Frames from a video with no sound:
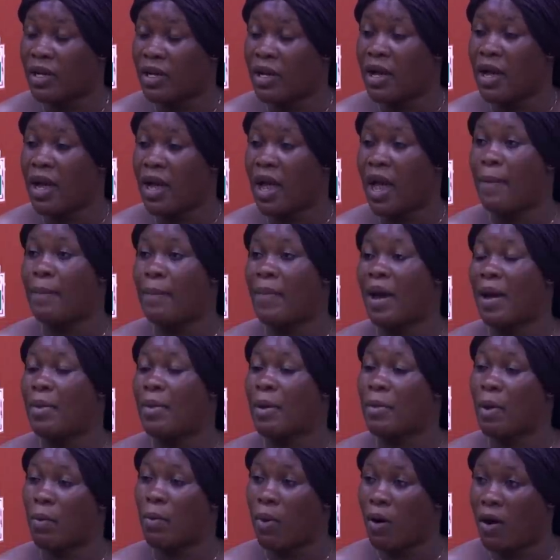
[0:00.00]
emma me
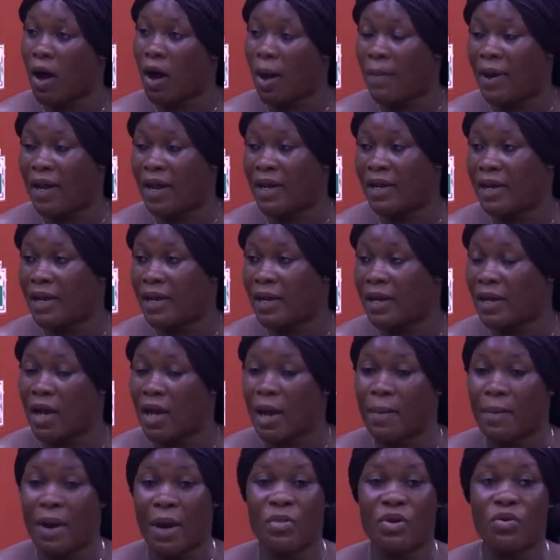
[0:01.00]
bebo amane
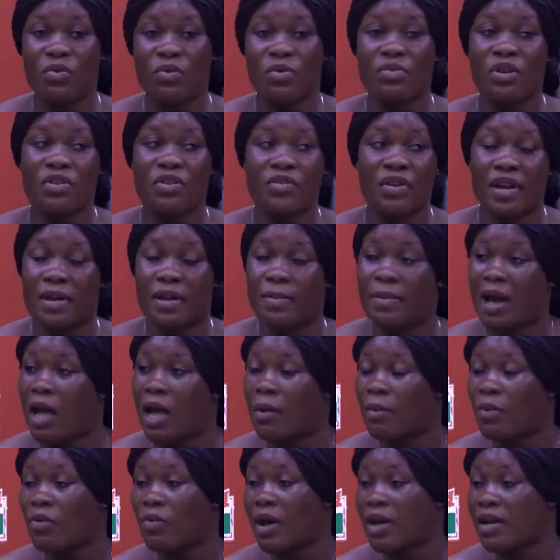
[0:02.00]
emma me no mi nwe de
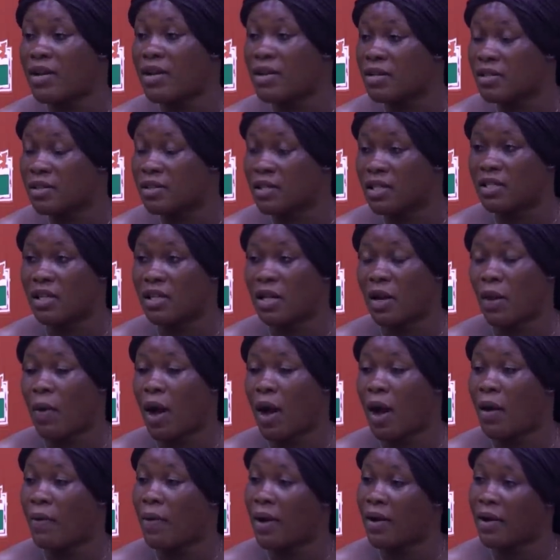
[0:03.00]
bible kura di nse se de
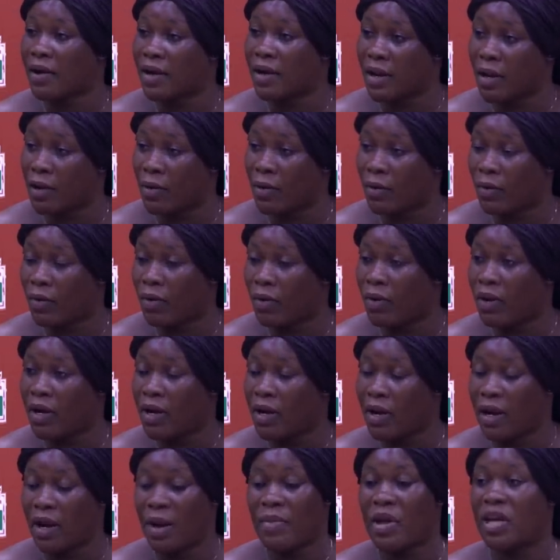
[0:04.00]
wanware ne yenko
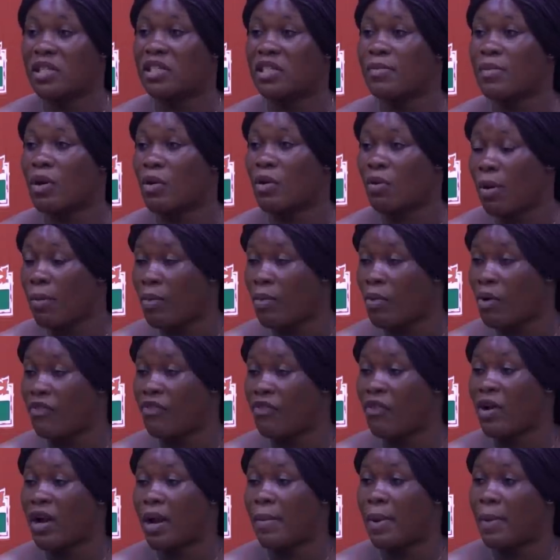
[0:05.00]
na me se me kwa me
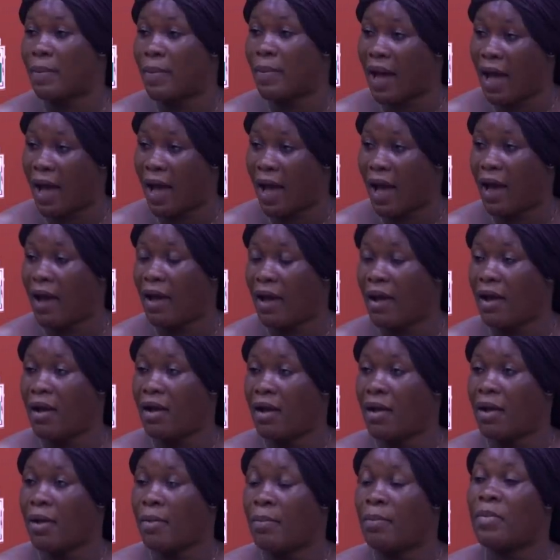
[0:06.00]
wofo na me ba
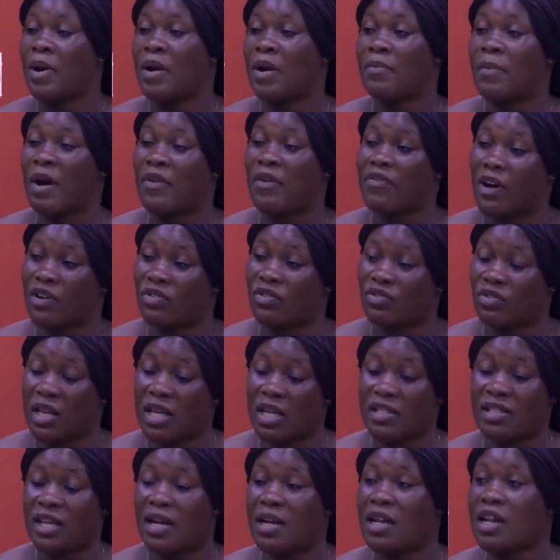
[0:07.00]
ma faso
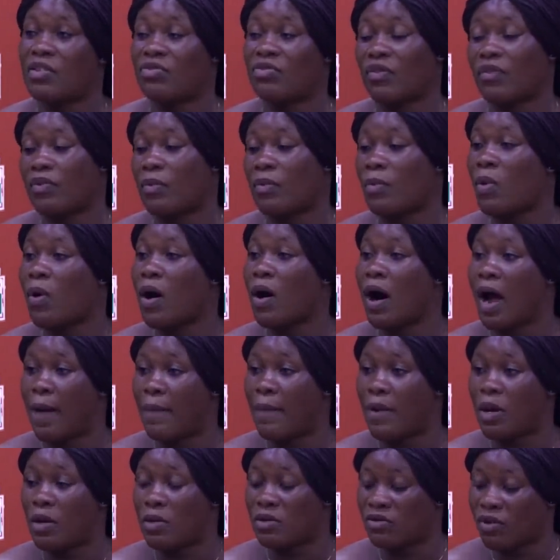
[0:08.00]
nyensa ne yeso fomo ha
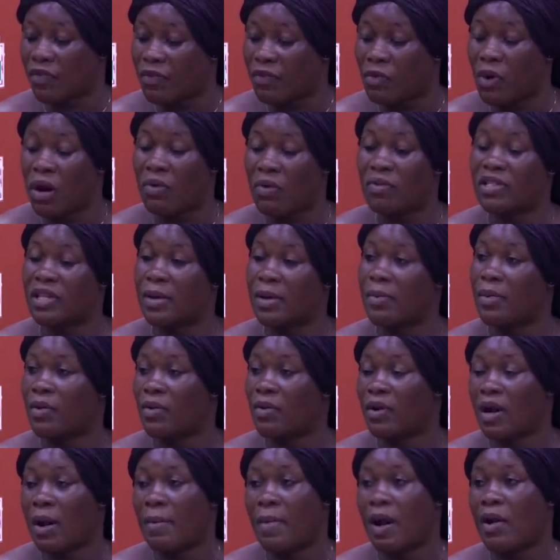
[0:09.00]
me sofo kura hu se me no
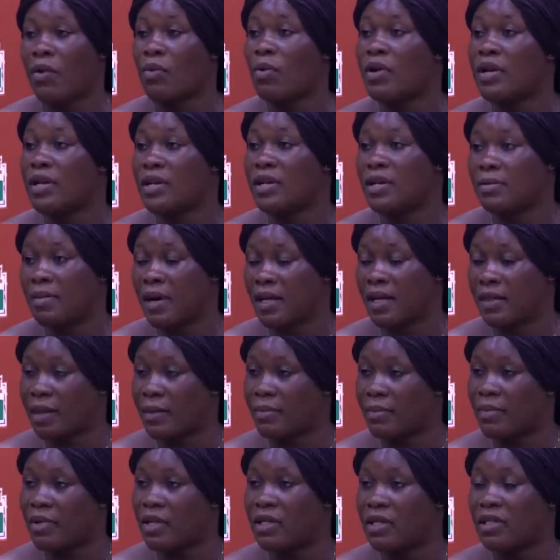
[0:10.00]
na ma no odidi
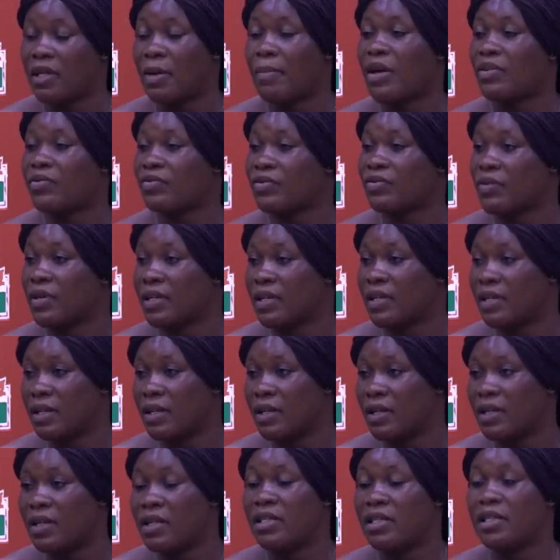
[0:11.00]
matem se ma so ode
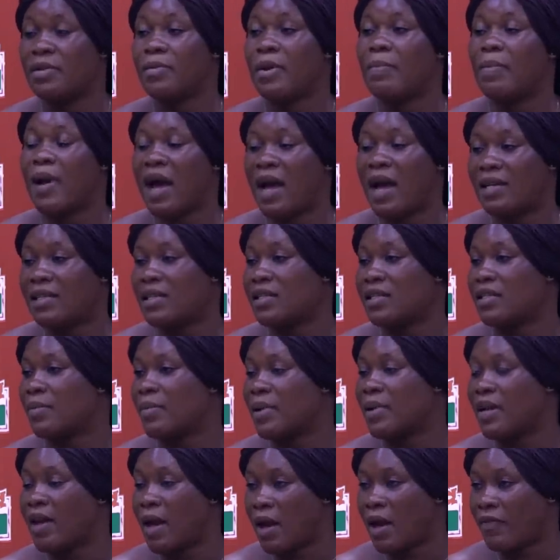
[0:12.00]
ti me ba anche se me
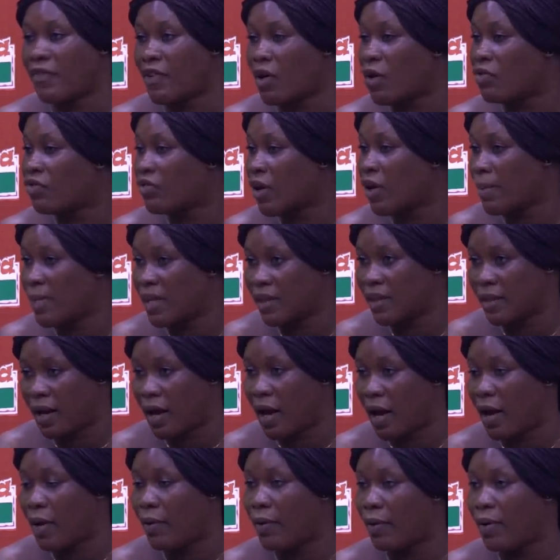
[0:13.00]
de afa waso abetena
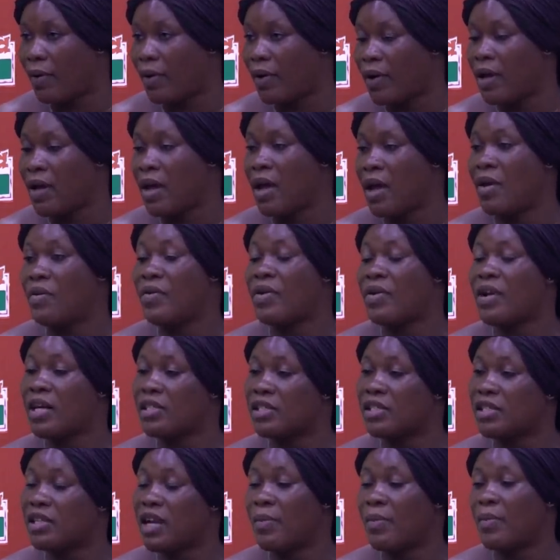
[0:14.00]
aho enu na
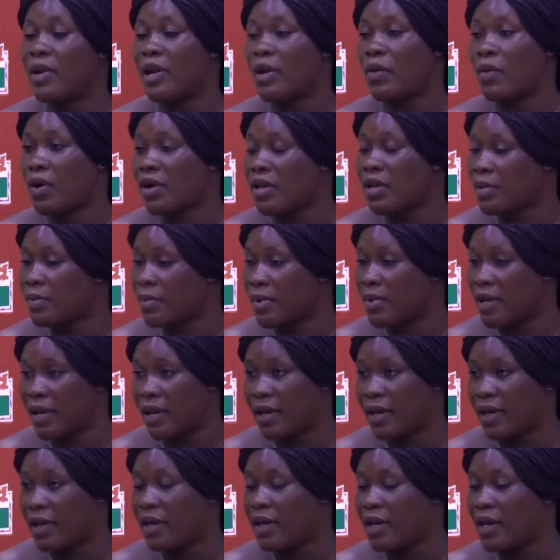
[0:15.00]
chi na me de kwanye
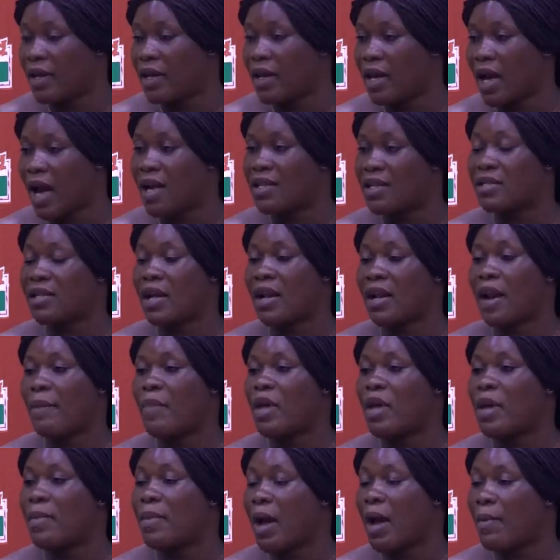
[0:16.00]
me ansa na
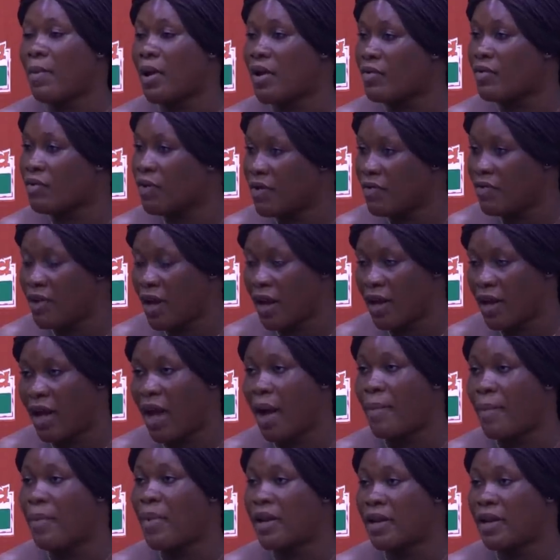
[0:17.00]
me ba ba no aduane
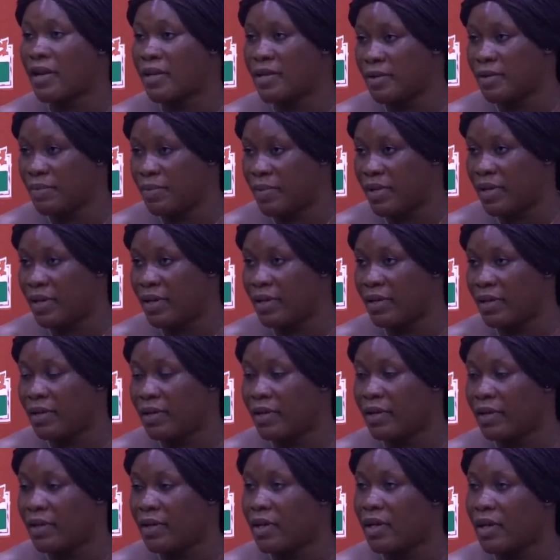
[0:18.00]
amane di bi
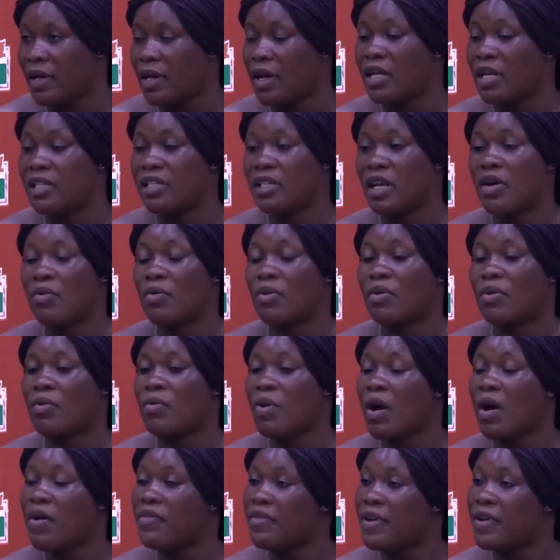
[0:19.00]
enti enu no
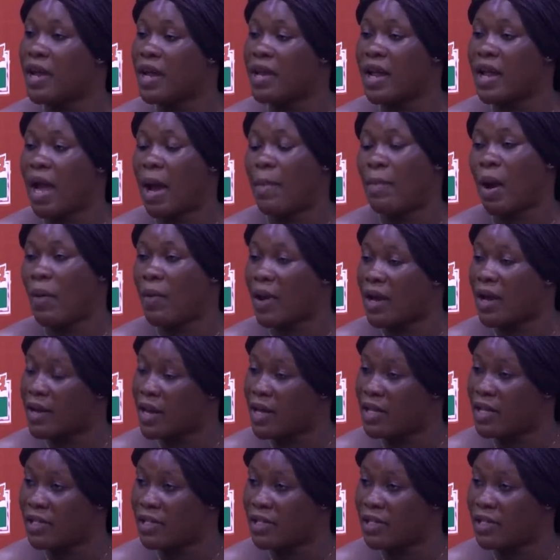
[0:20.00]
wahwie de ama we de